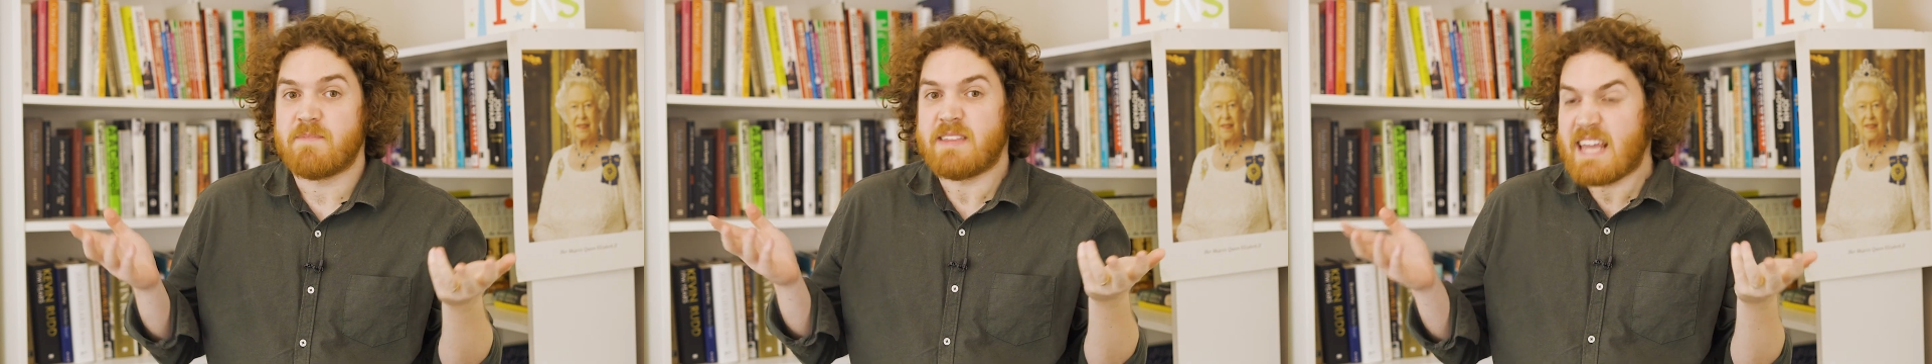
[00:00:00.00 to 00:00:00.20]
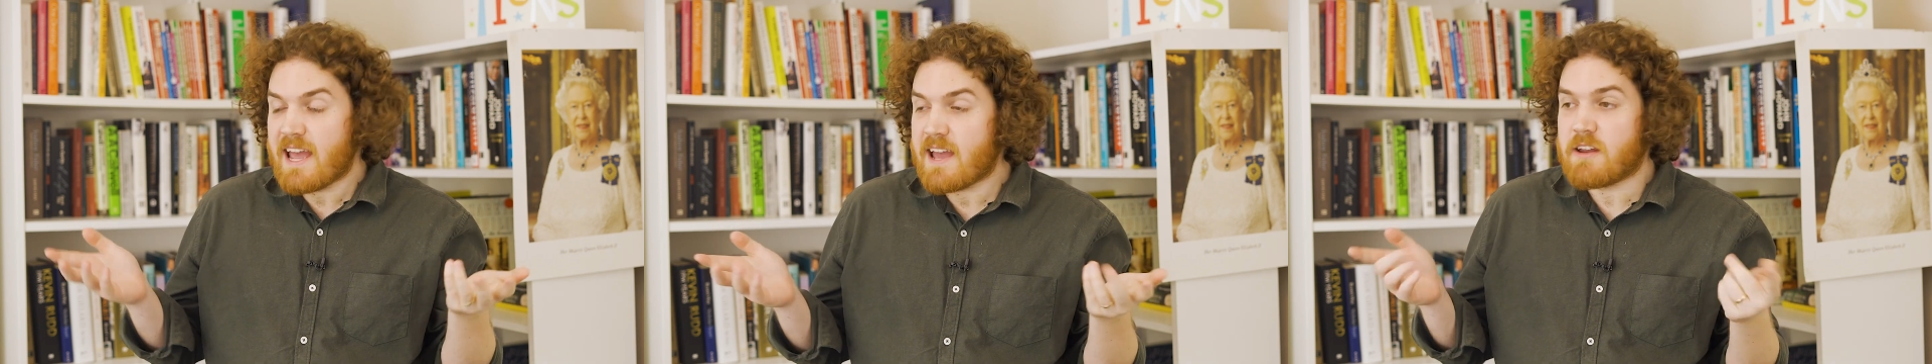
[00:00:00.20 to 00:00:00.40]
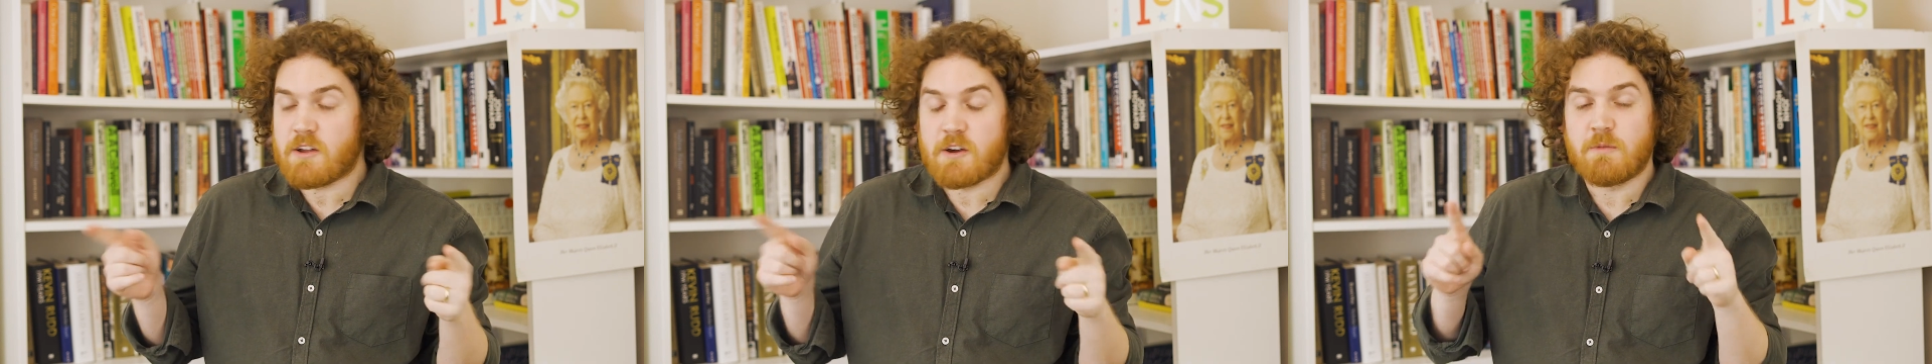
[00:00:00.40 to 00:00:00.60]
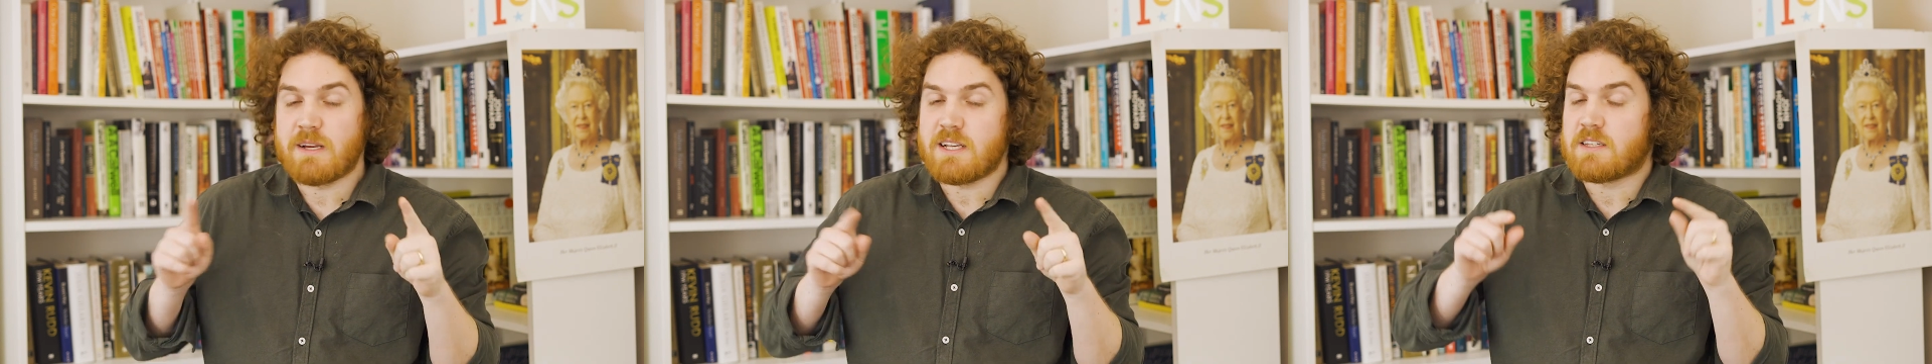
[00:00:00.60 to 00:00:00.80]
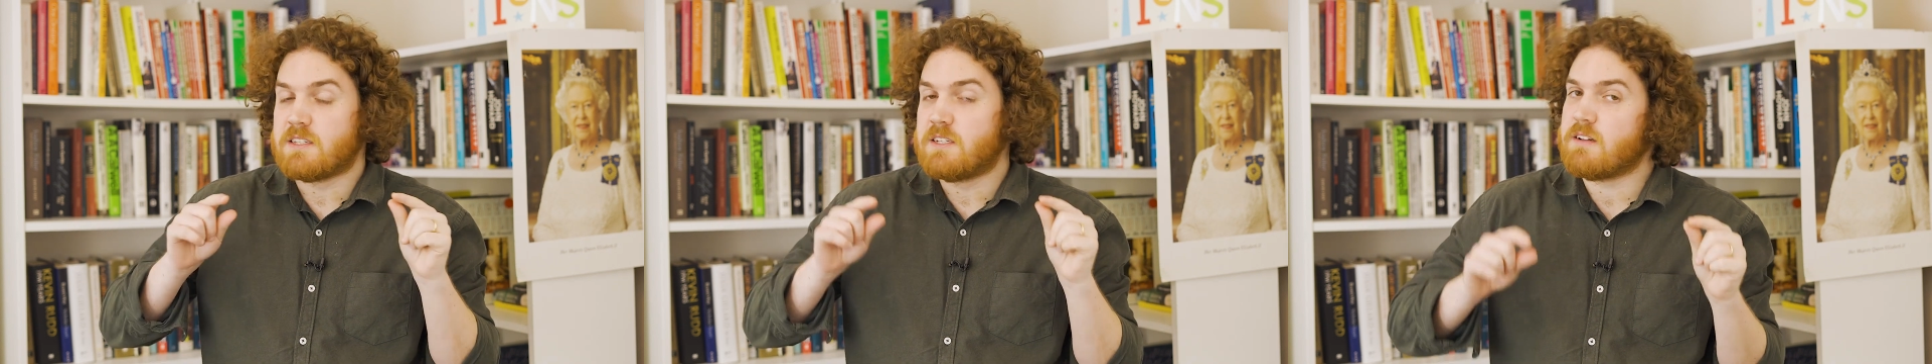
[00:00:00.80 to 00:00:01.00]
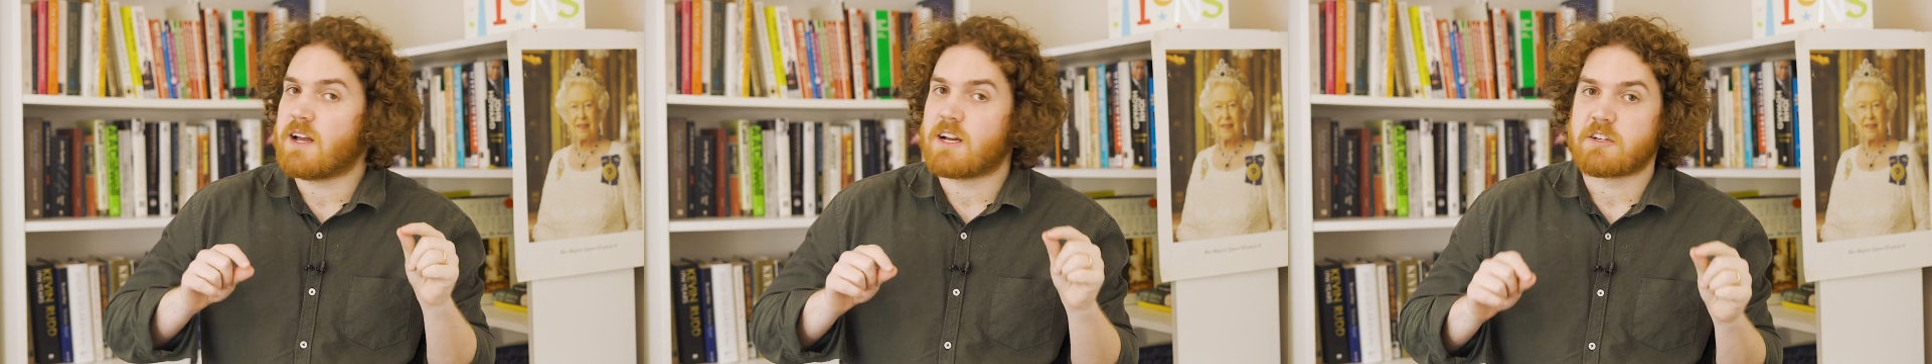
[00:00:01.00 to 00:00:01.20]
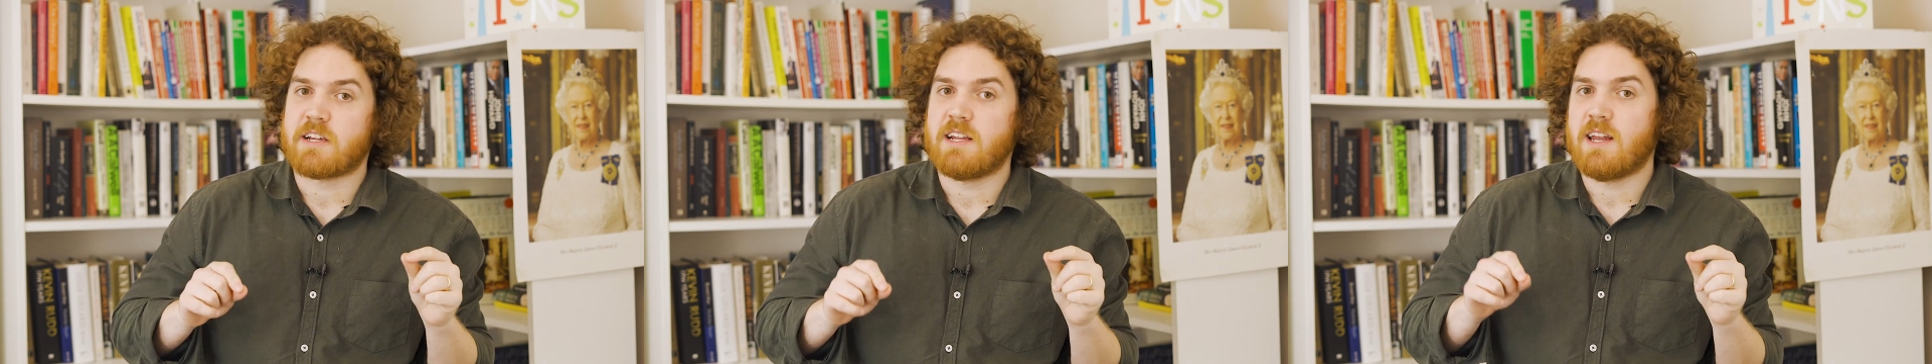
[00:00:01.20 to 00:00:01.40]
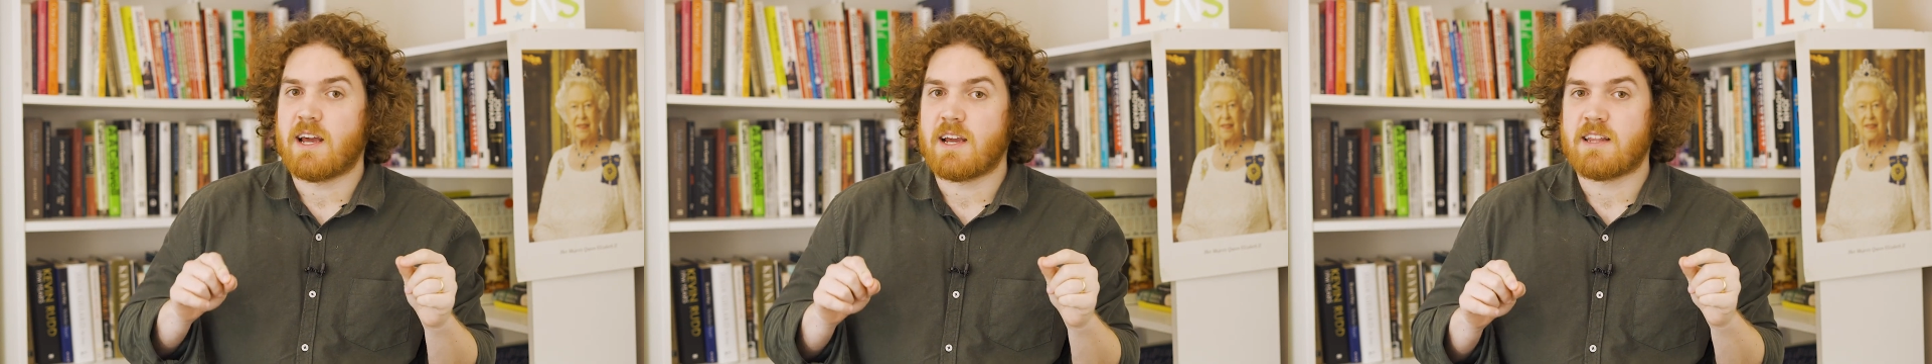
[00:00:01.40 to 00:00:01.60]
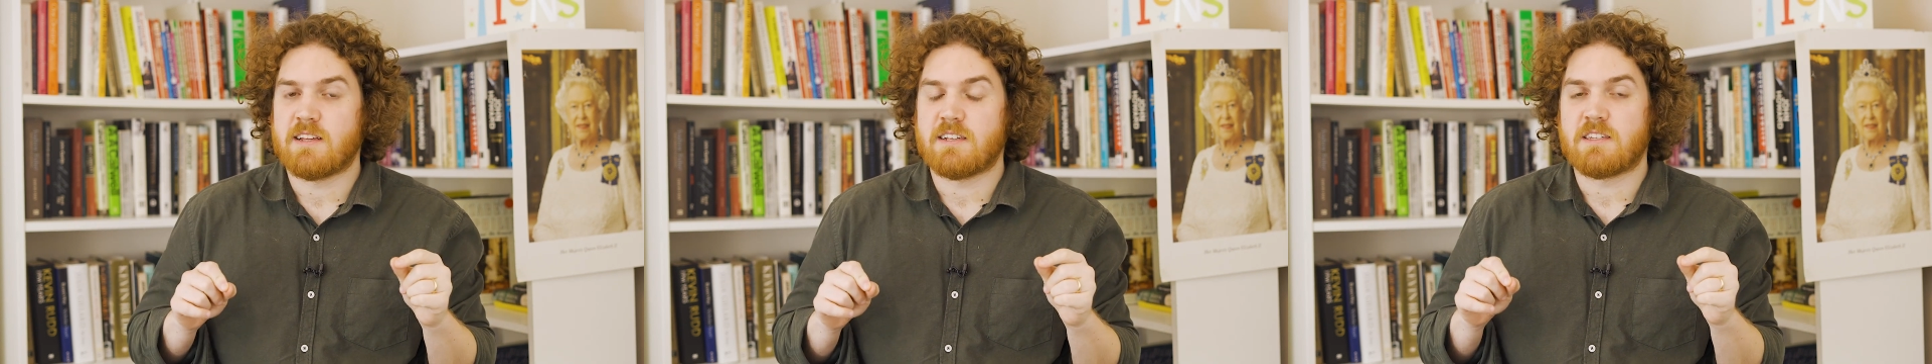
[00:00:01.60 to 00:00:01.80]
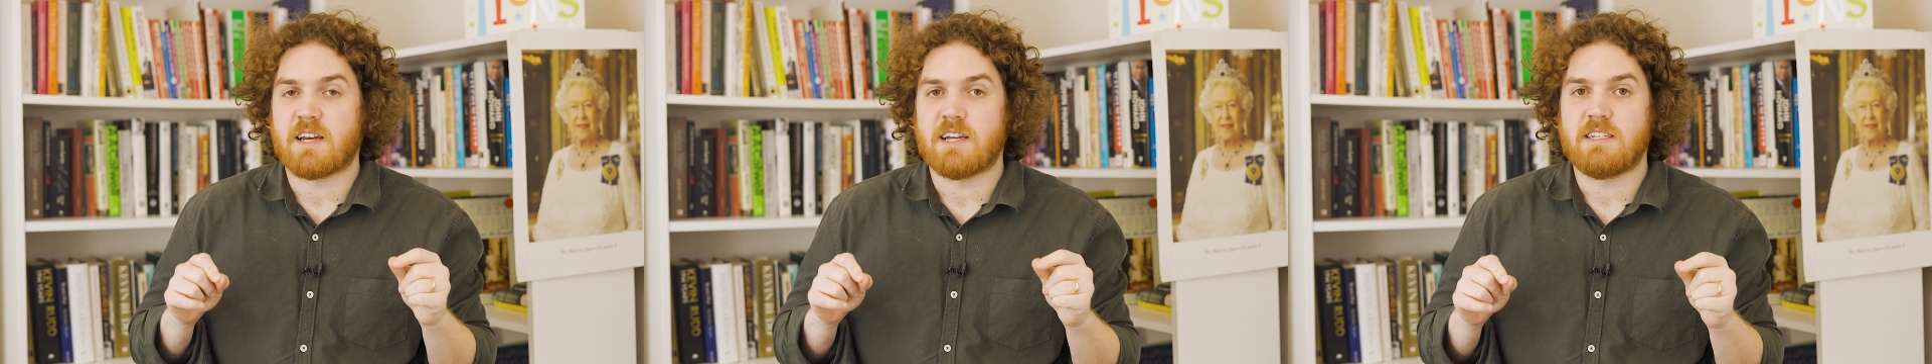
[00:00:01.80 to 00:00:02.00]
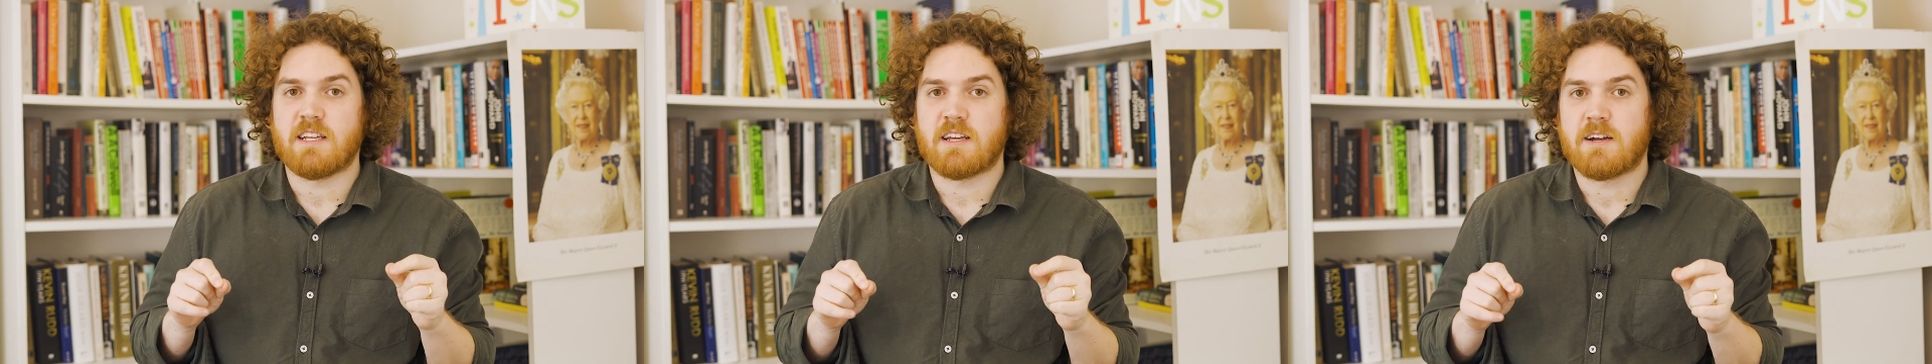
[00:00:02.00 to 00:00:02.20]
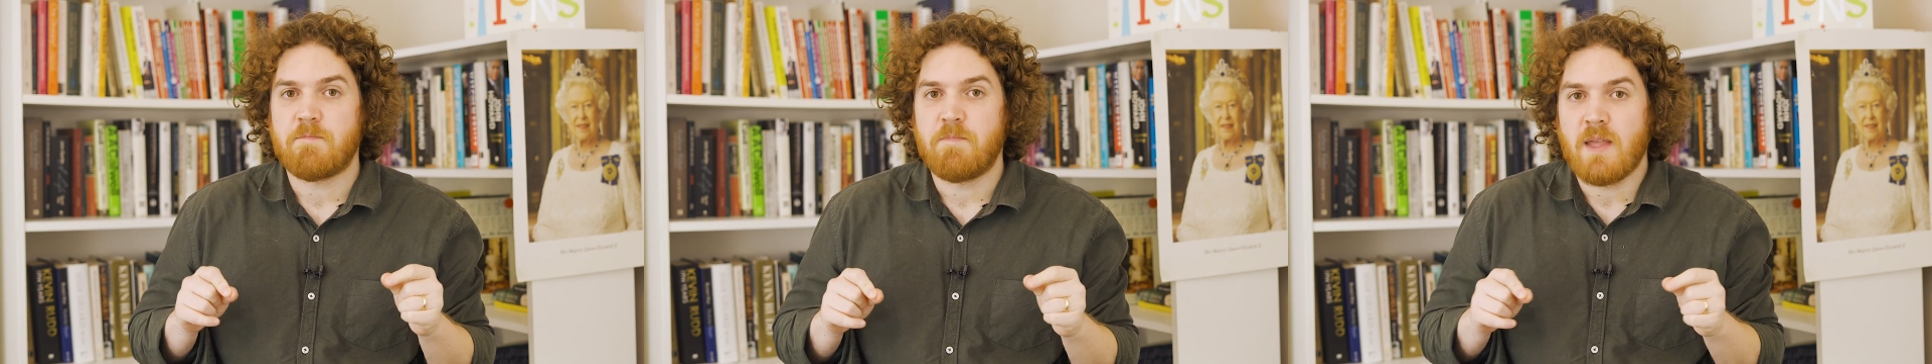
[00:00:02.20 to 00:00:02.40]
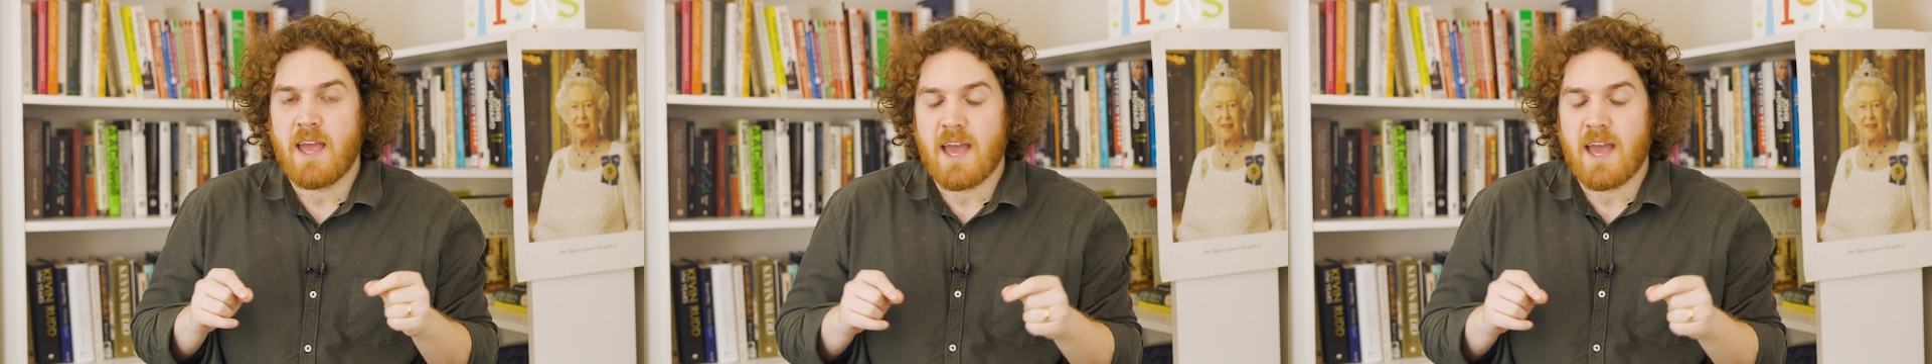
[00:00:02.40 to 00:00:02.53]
yeah, no, we still actually like this idea,